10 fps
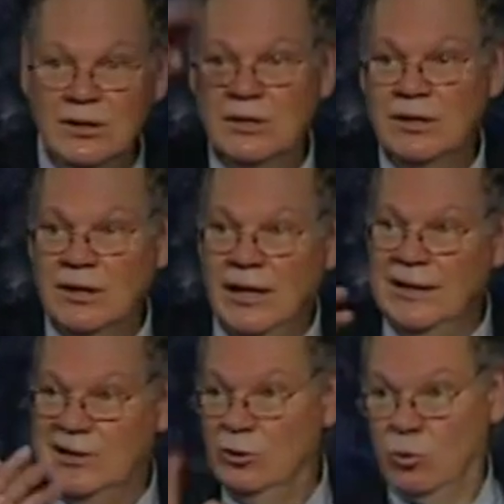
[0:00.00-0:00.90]
and they do
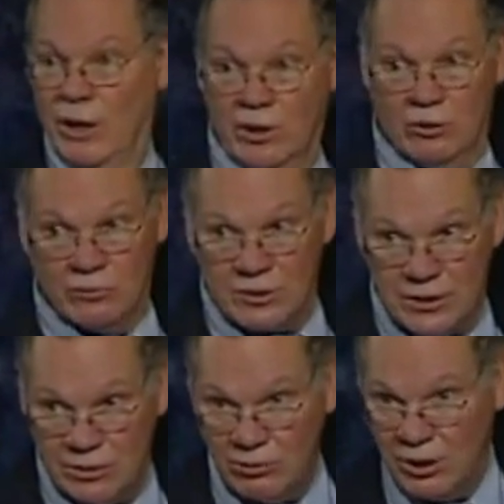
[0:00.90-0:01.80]
wing-overs, they do
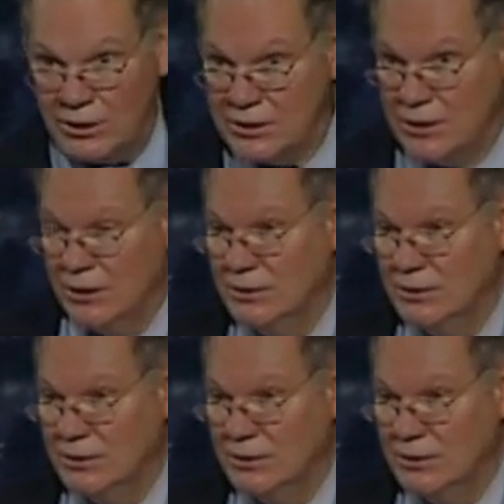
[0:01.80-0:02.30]
all these things.